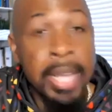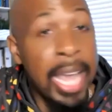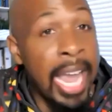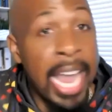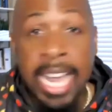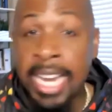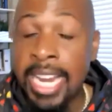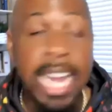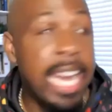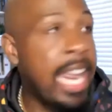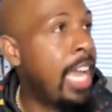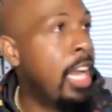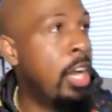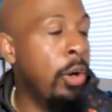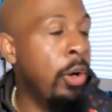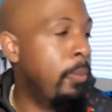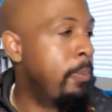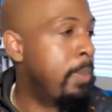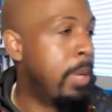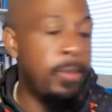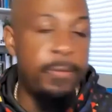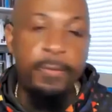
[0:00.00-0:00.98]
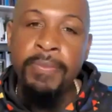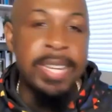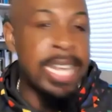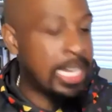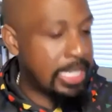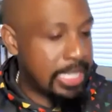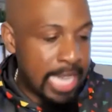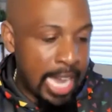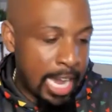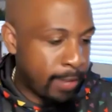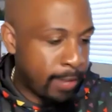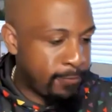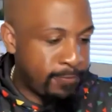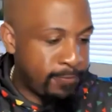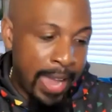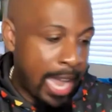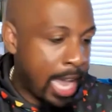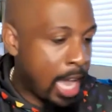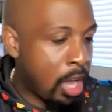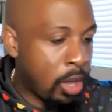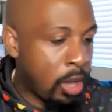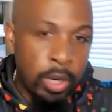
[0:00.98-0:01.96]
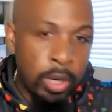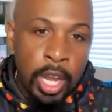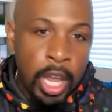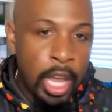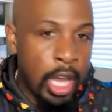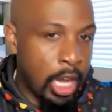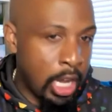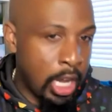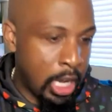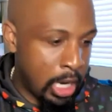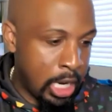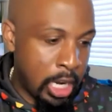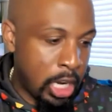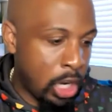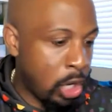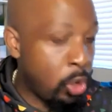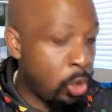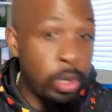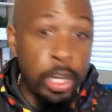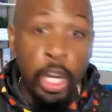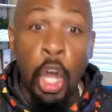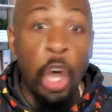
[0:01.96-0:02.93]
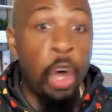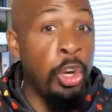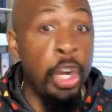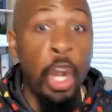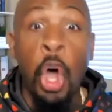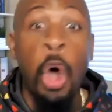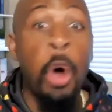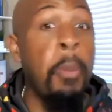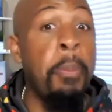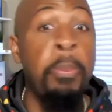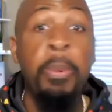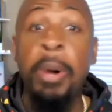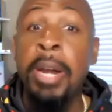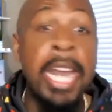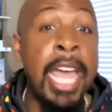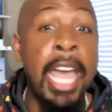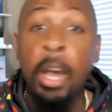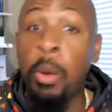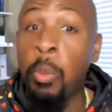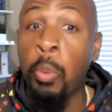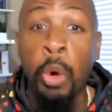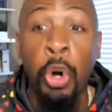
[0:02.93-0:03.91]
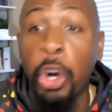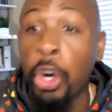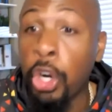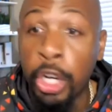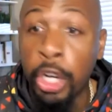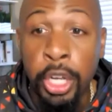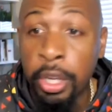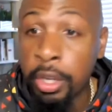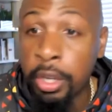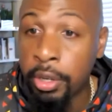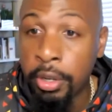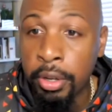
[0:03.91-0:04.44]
And that ain't going to be, that's not found on Oprah Network.